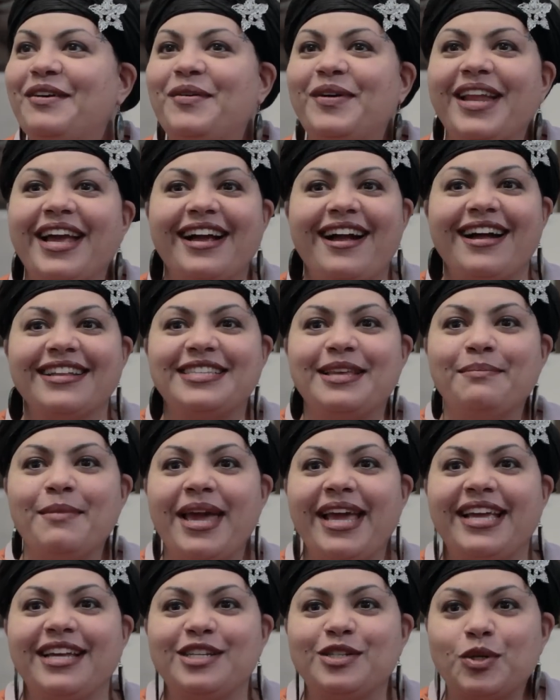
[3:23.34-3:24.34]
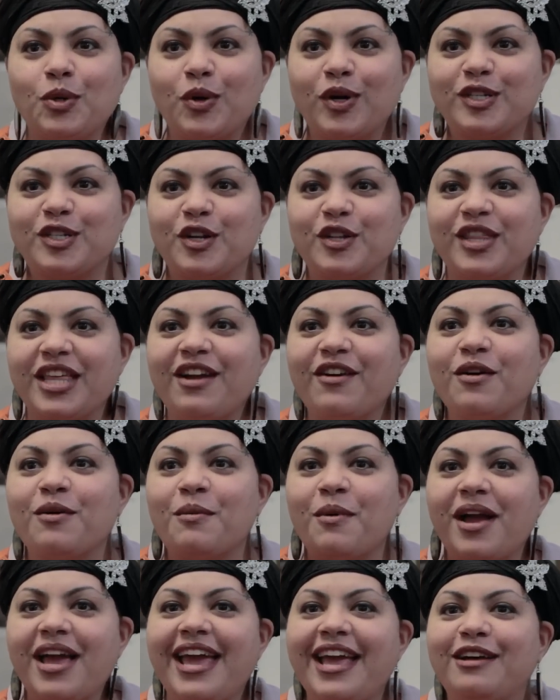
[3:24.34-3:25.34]
when I got to Macon, Georgia, their
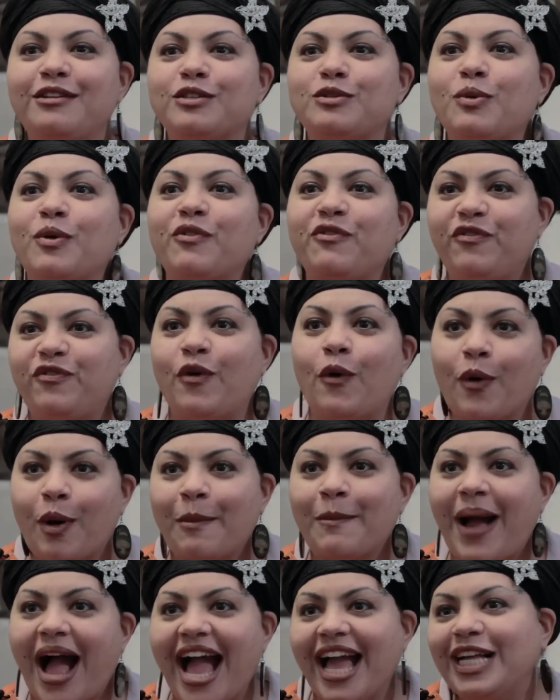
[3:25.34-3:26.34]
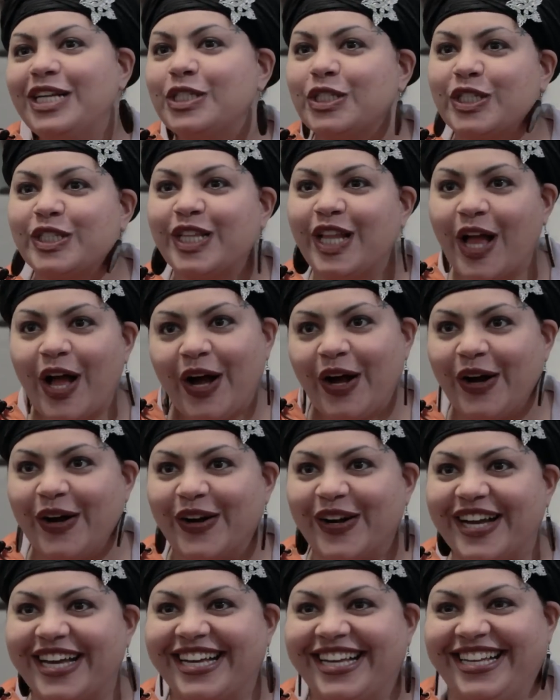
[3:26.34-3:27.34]
hills were 4 miles
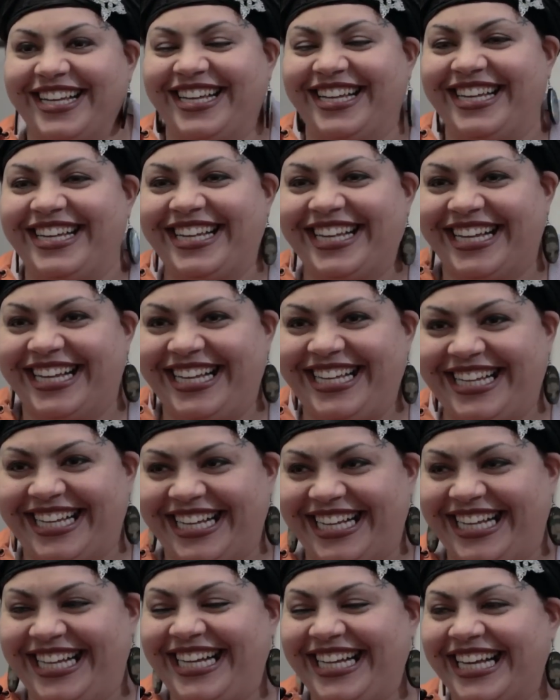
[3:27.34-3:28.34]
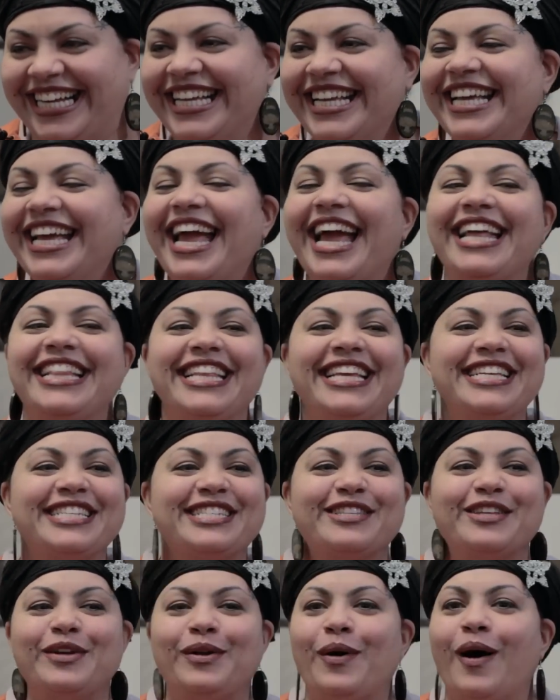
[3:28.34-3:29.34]
long. And these
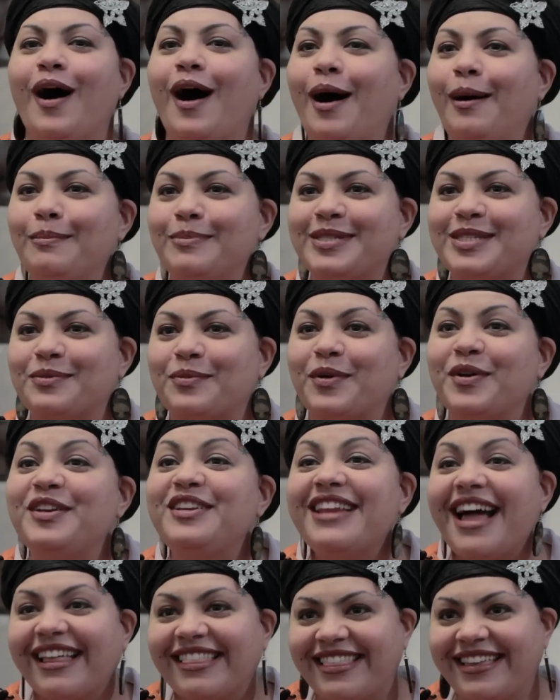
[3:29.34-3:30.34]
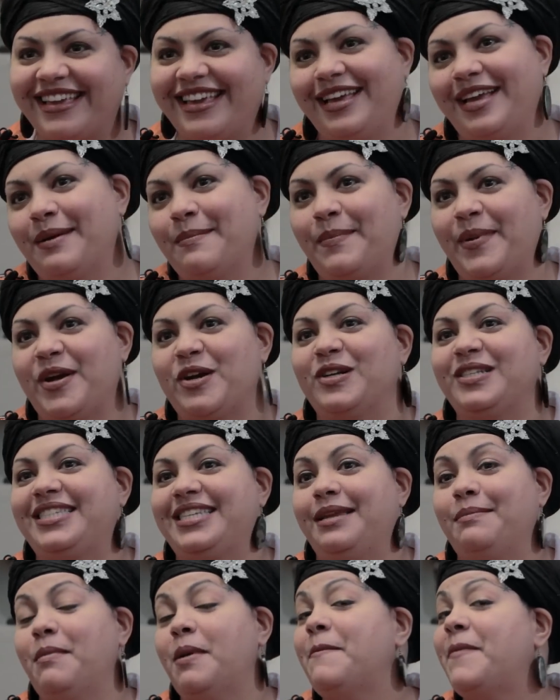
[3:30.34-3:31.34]
little humps were nothing in
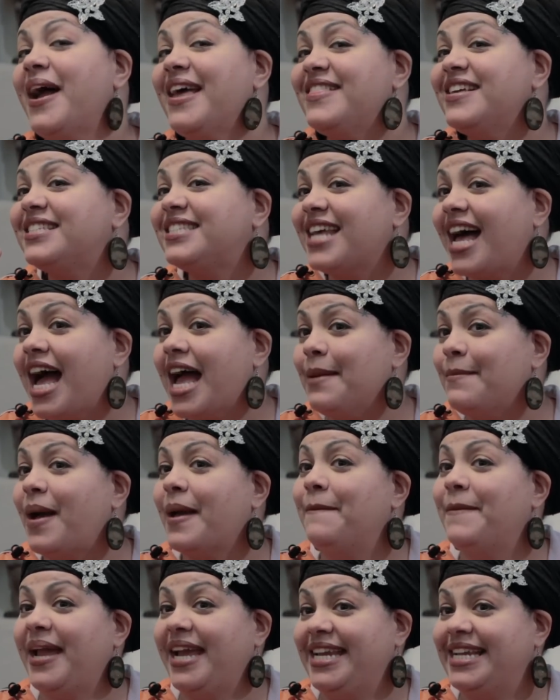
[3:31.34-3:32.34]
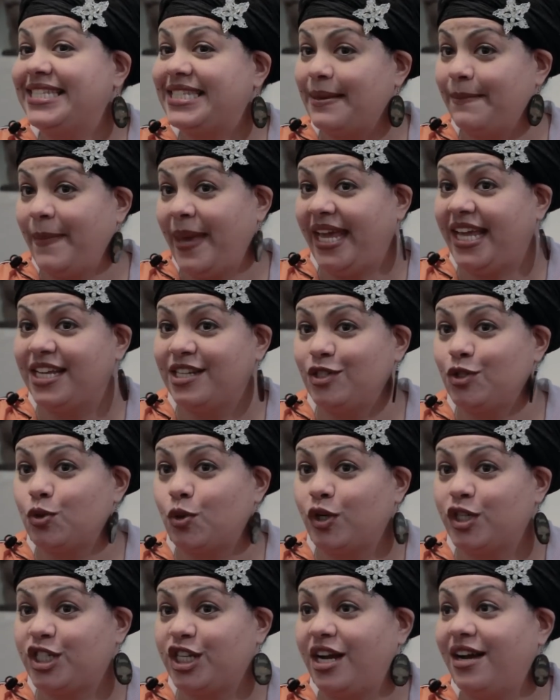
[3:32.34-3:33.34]
comparison. But by the time I made it to Macon,
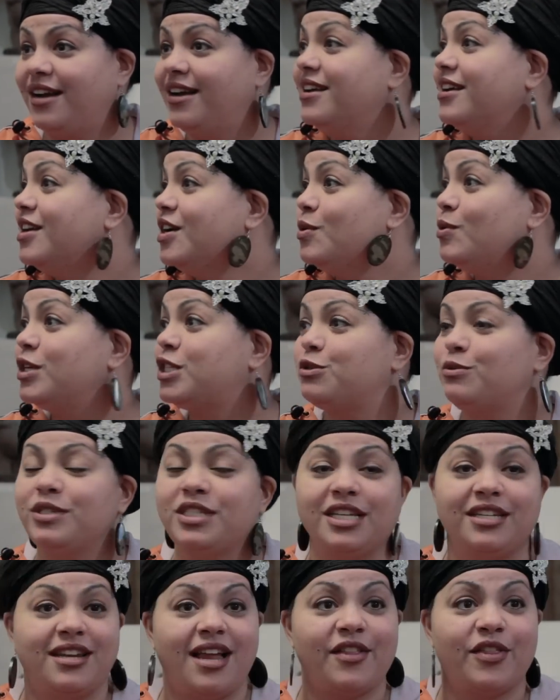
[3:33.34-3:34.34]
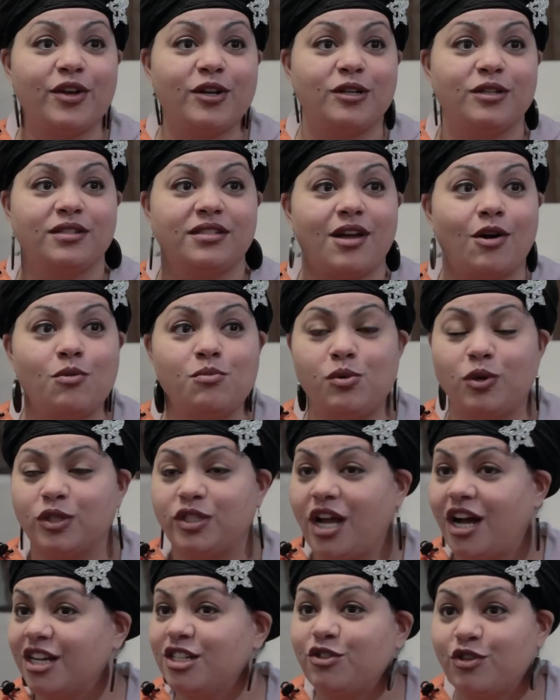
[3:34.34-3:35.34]
Georgia, which was another
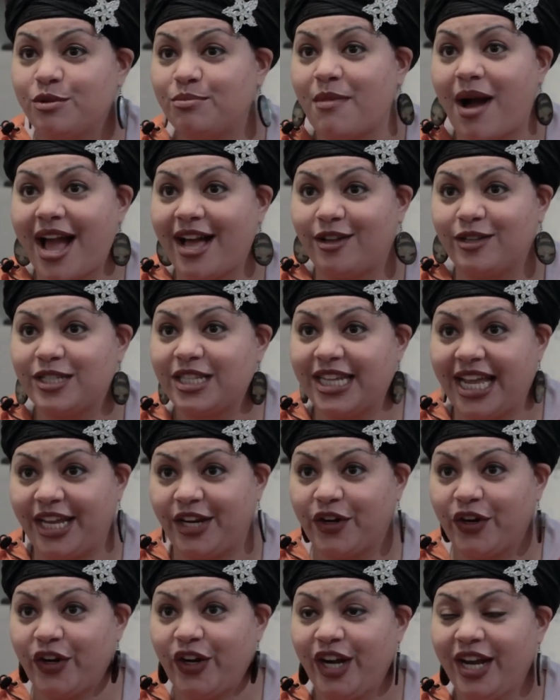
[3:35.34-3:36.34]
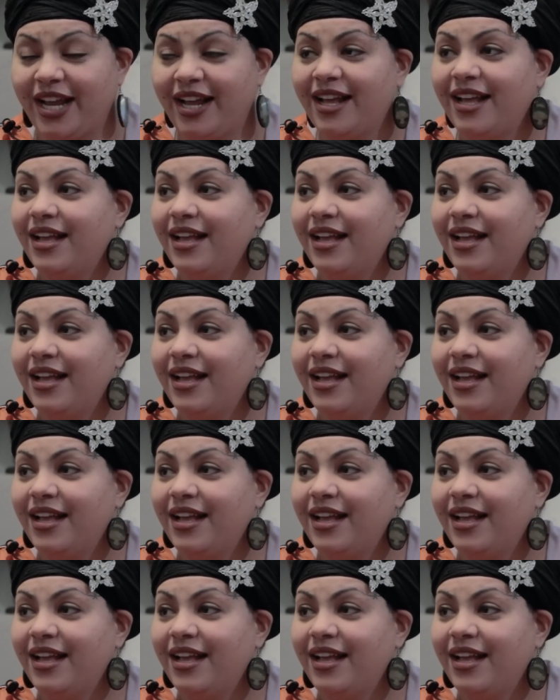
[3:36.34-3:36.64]
almost 100 miles later,